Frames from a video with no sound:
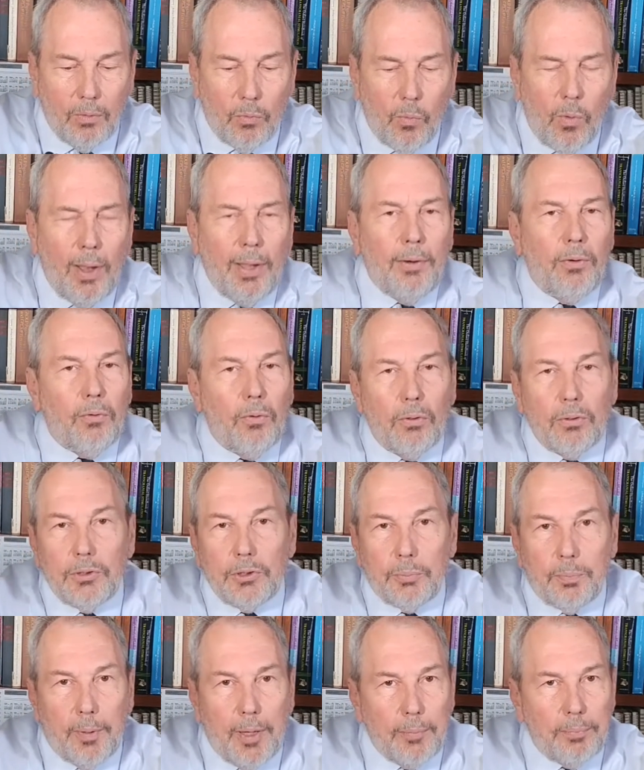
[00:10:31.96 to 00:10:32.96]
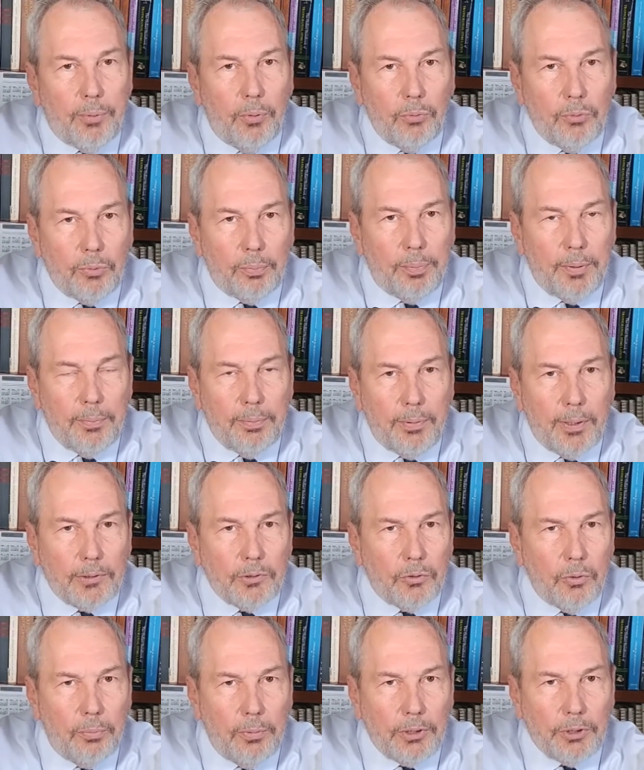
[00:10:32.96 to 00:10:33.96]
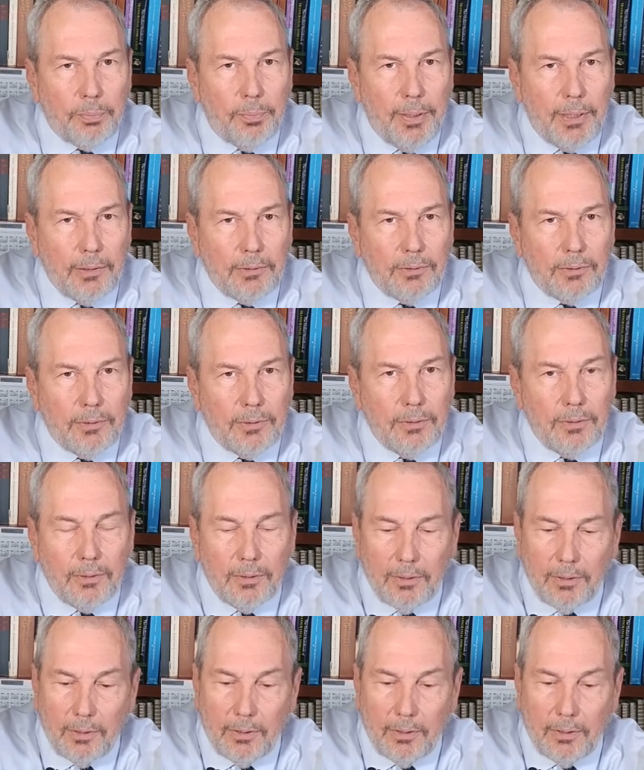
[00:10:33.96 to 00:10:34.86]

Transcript: that why are all these bipolar people on so much medicine?